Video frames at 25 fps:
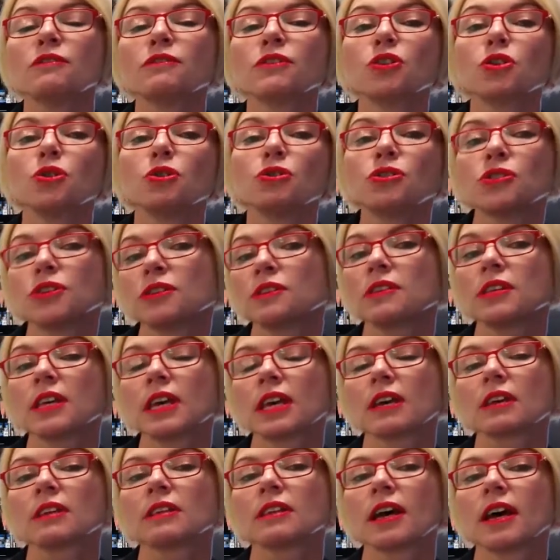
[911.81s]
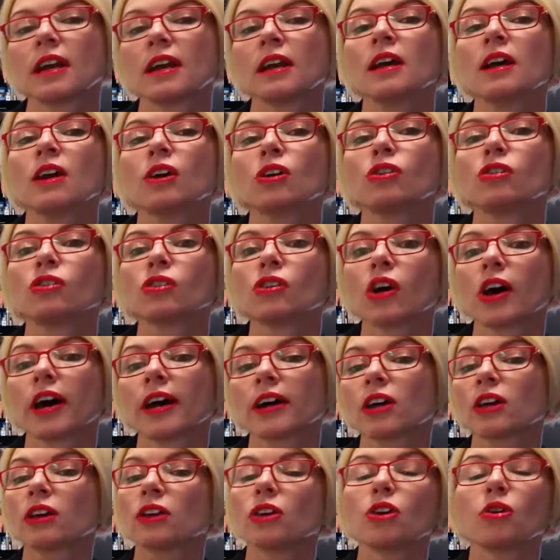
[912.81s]
for you to think that
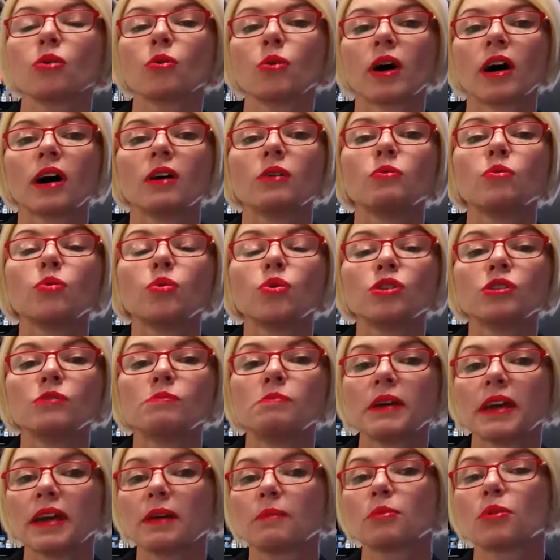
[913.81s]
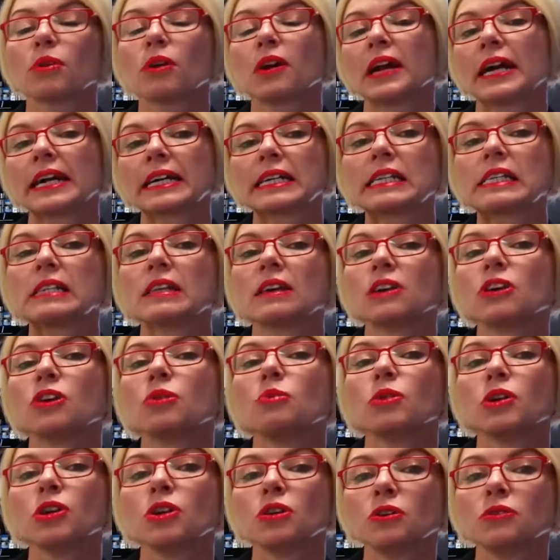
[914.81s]
Glycocure would be a product that you
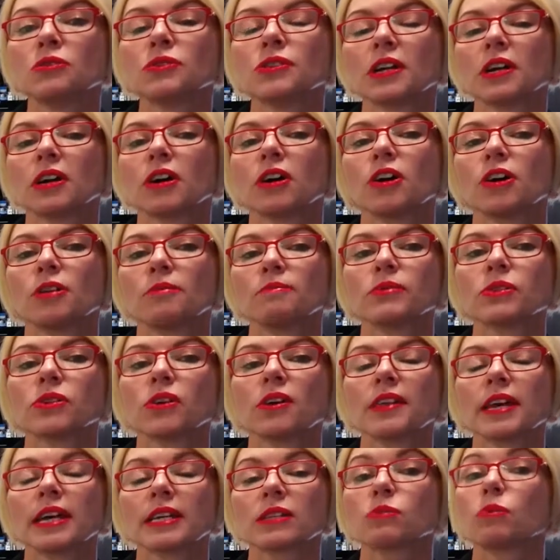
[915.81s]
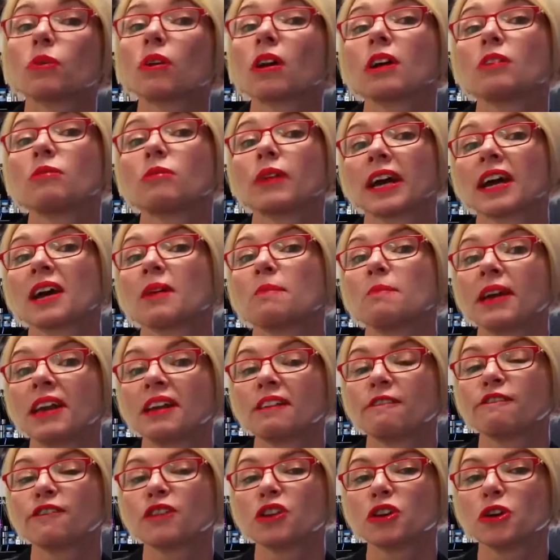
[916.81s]
would use at home. So that's what I'd
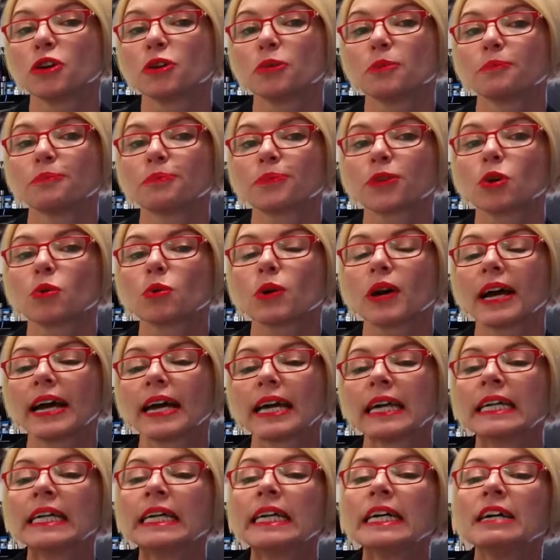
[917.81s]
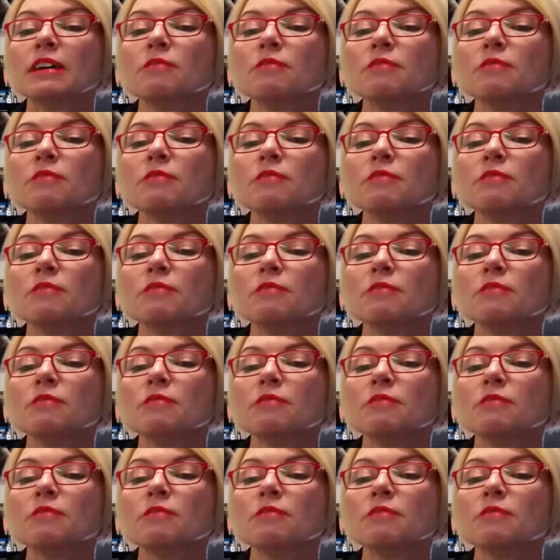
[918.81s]
recommend for you, okay?